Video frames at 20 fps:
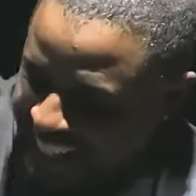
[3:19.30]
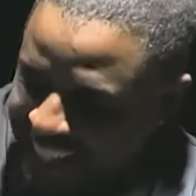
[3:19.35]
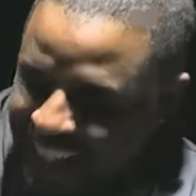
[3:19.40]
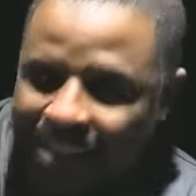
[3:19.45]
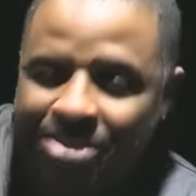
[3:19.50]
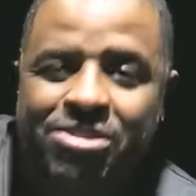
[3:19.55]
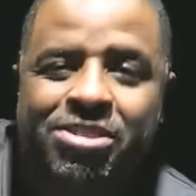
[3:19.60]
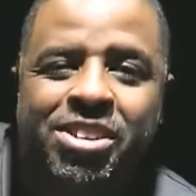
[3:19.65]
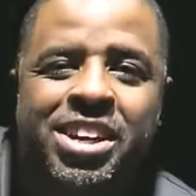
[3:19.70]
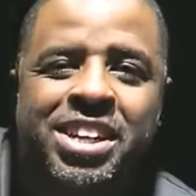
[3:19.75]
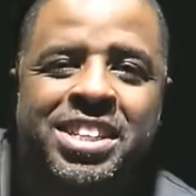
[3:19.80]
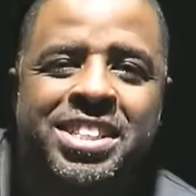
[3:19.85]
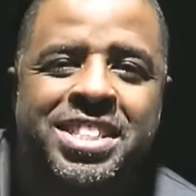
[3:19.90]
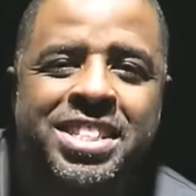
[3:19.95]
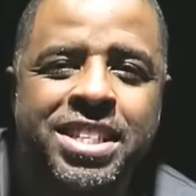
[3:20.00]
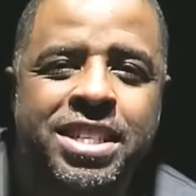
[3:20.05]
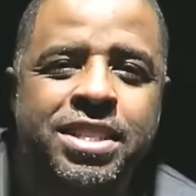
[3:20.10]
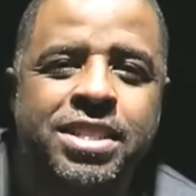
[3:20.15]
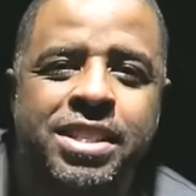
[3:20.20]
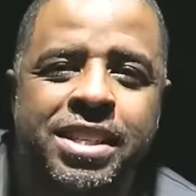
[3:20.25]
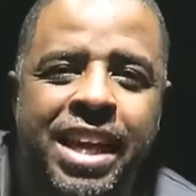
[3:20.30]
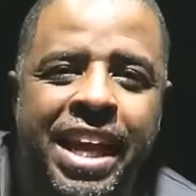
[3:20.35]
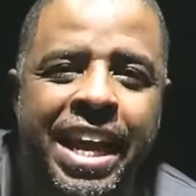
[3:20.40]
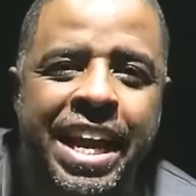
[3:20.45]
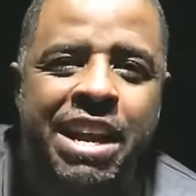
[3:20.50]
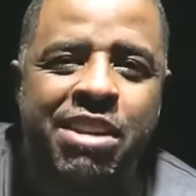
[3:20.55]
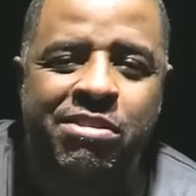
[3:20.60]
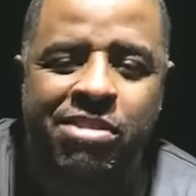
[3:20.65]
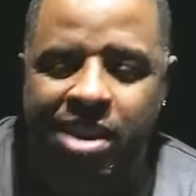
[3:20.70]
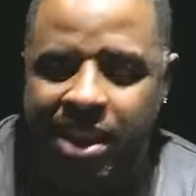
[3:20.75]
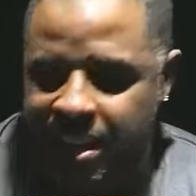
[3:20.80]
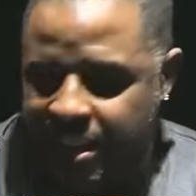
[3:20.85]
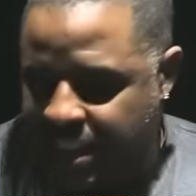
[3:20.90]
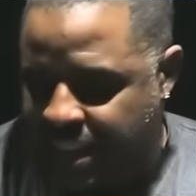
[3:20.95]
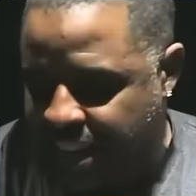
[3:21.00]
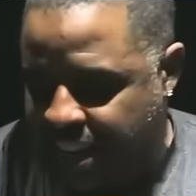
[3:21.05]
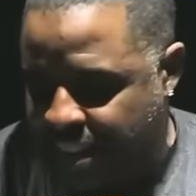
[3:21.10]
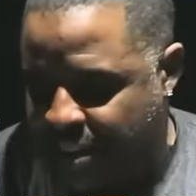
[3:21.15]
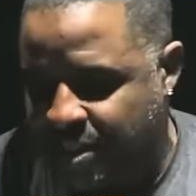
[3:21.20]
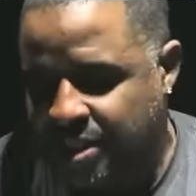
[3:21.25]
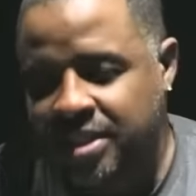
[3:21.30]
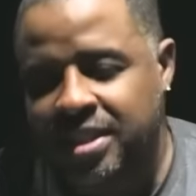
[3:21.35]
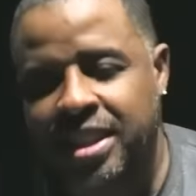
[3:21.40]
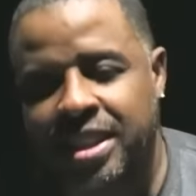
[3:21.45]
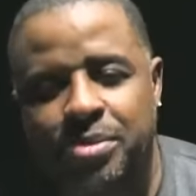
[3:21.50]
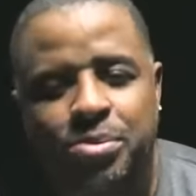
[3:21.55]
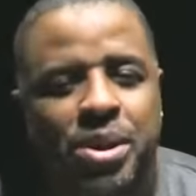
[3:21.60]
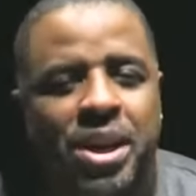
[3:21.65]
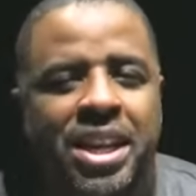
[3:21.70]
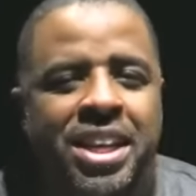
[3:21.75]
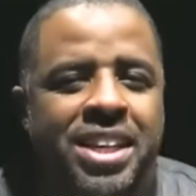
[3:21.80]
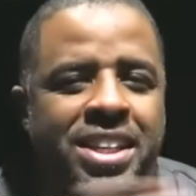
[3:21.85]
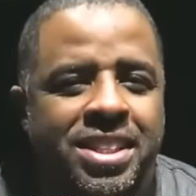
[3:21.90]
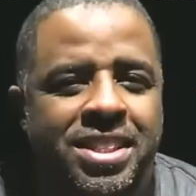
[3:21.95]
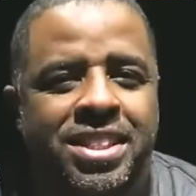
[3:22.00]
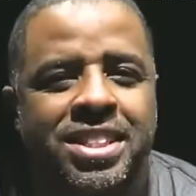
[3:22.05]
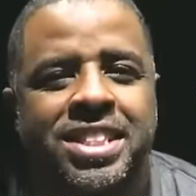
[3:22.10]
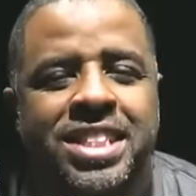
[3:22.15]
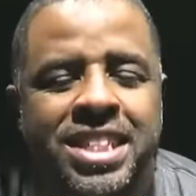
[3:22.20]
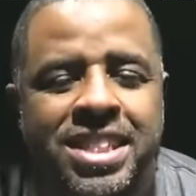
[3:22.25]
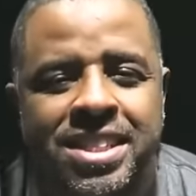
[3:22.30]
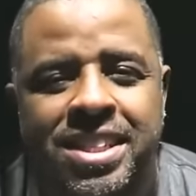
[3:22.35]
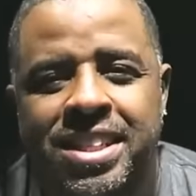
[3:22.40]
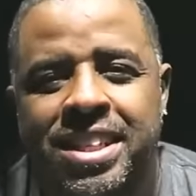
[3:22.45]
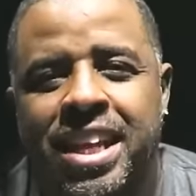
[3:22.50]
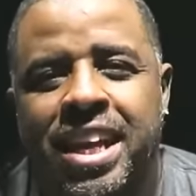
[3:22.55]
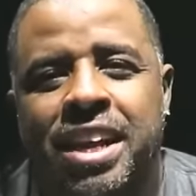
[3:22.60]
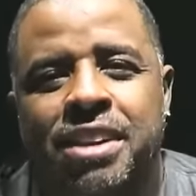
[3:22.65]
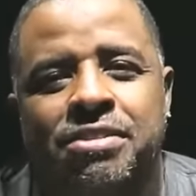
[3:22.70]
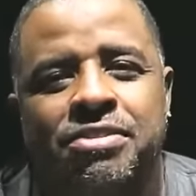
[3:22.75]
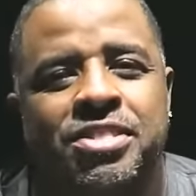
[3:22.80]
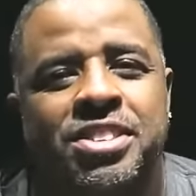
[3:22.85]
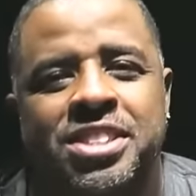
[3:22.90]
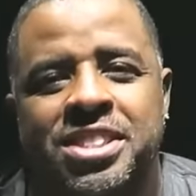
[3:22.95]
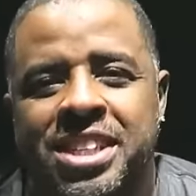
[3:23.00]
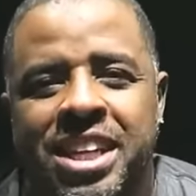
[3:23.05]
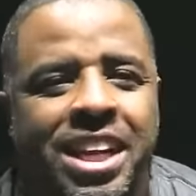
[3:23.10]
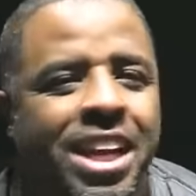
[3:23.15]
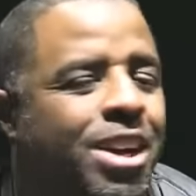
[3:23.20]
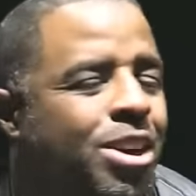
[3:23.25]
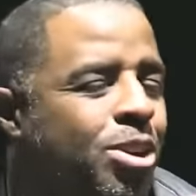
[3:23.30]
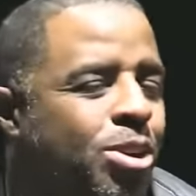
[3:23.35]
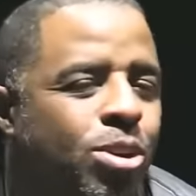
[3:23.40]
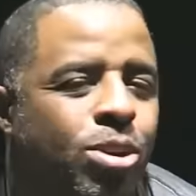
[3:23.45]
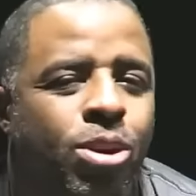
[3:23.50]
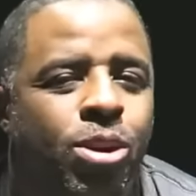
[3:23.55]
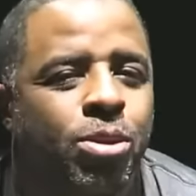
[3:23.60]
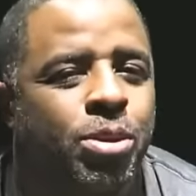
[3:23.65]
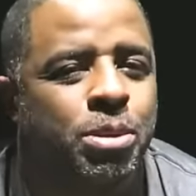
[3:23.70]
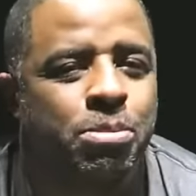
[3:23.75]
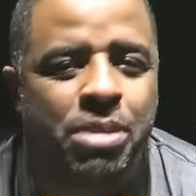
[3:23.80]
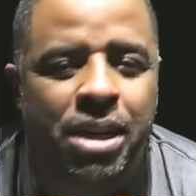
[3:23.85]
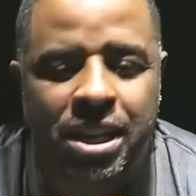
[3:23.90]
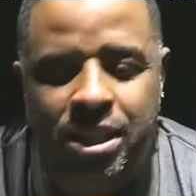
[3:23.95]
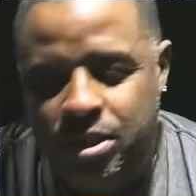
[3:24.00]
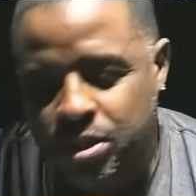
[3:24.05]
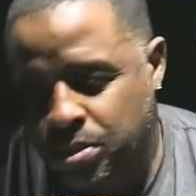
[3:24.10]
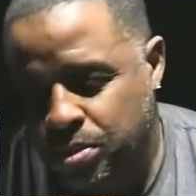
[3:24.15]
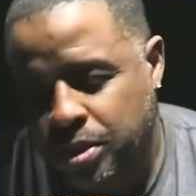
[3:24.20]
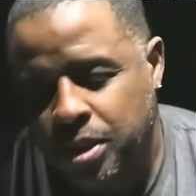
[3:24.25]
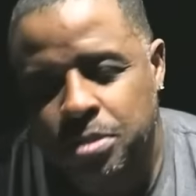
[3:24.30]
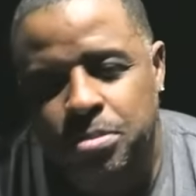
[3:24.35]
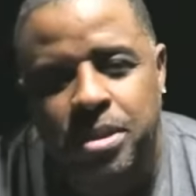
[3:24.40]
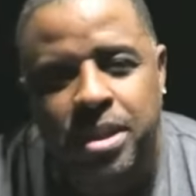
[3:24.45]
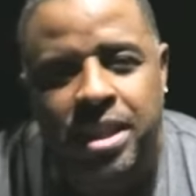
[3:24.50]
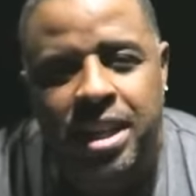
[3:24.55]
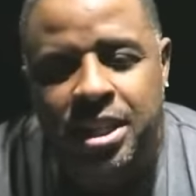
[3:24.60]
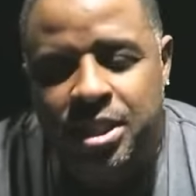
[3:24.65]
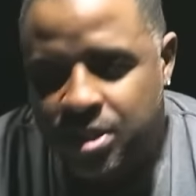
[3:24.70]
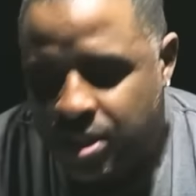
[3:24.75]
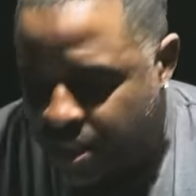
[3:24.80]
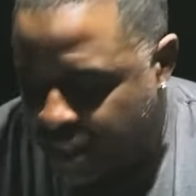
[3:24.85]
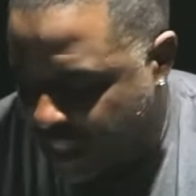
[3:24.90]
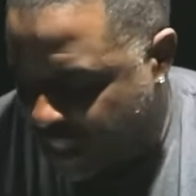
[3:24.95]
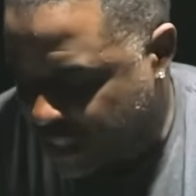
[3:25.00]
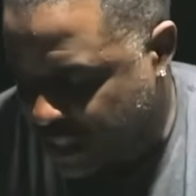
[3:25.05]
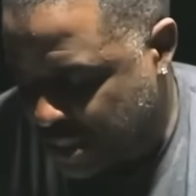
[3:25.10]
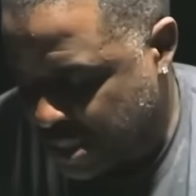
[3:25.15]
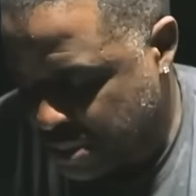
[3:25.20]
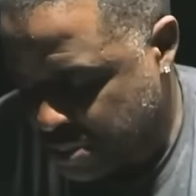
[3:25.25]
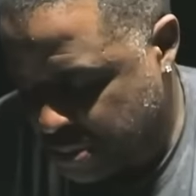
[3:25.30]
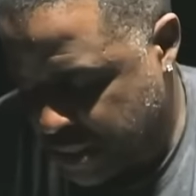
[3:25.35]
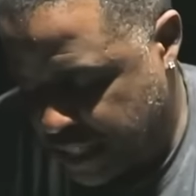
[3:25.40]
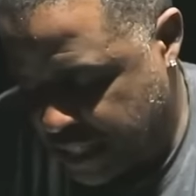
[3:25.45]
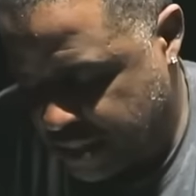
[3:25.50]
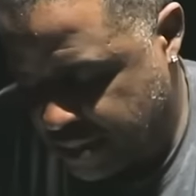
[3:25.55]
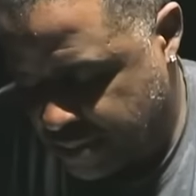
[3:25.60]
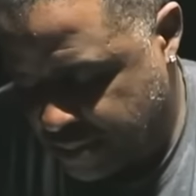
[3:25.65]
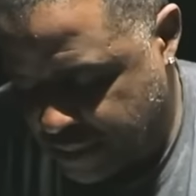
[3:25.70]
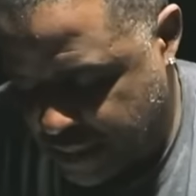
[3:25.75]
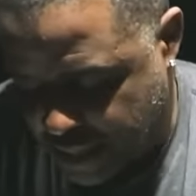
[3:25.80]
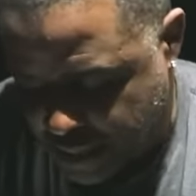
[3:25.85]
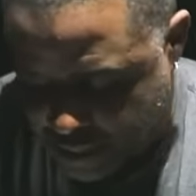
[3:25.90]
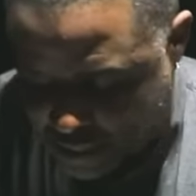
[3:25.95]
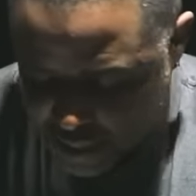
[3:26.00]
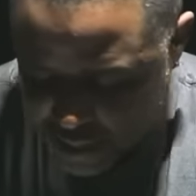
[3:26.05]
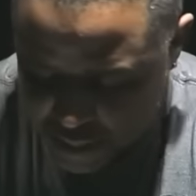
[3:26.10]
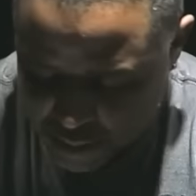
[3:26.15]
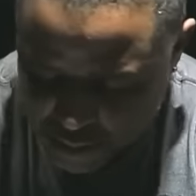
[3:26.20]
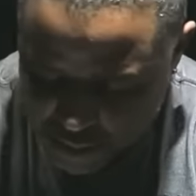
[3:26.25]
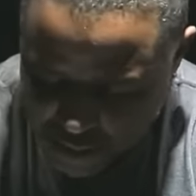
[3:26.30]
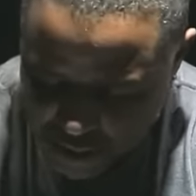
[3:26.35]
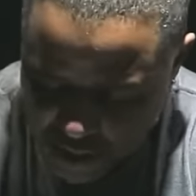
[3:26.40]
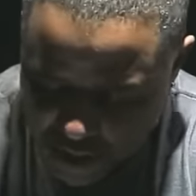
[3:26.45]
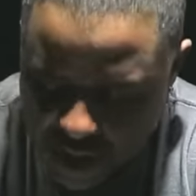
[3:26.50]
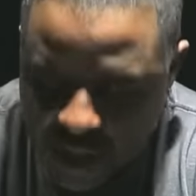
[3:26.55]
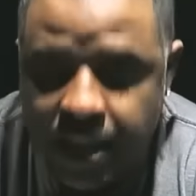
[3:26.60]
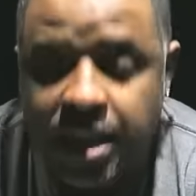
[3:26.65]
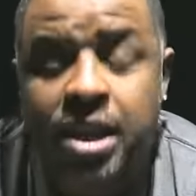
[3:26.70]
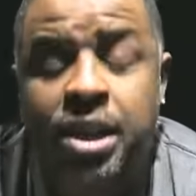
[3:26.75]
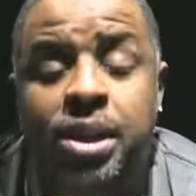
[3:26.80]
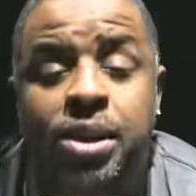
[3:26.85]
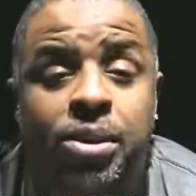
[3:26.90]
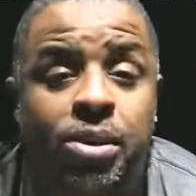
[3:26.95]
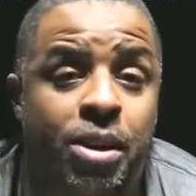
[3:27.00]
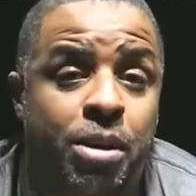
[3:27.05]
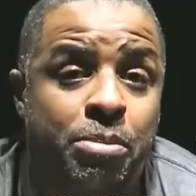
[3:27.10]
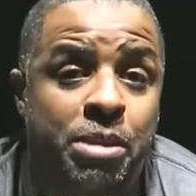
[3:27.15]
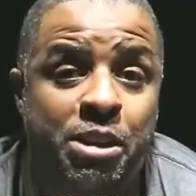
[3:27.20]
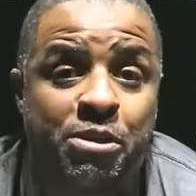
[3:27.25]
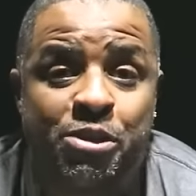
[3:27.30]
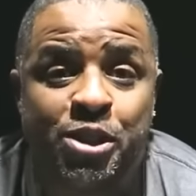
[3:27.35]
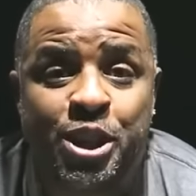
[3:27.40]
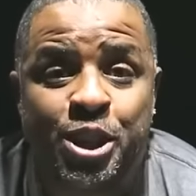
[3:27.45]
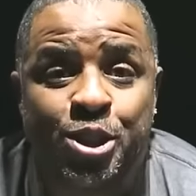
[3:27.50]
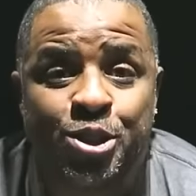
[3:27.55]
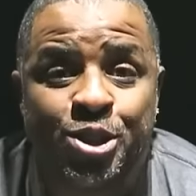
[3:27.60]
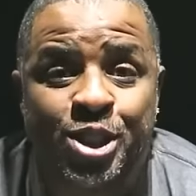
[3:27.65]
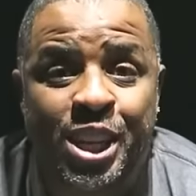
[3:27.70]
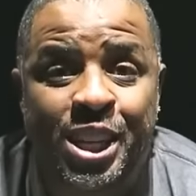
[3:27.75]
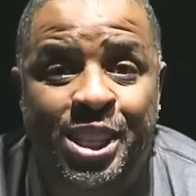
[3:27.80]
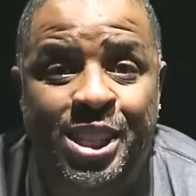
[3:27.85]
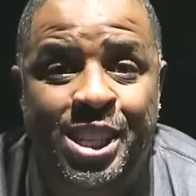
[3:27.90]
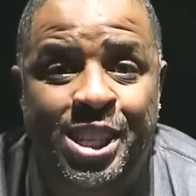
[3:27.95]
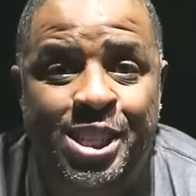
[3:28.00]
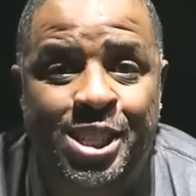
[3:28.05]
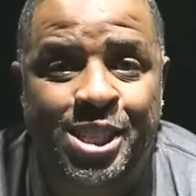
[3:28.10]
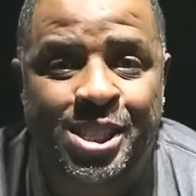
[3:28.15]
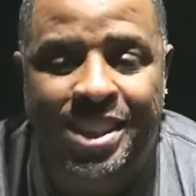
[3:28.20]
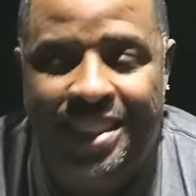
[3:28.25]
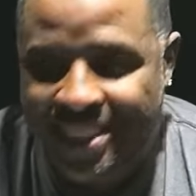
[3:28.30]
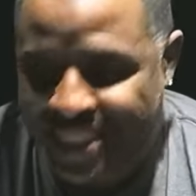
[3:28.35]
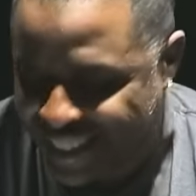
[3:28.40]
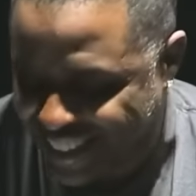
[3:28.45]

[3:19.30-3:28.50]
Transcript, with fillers: I'm running season 8 right now, and then when I get to season 9 finished out, I'll go all the way back to 1, man. That's all I do, man, when I park. Or I make videos like this.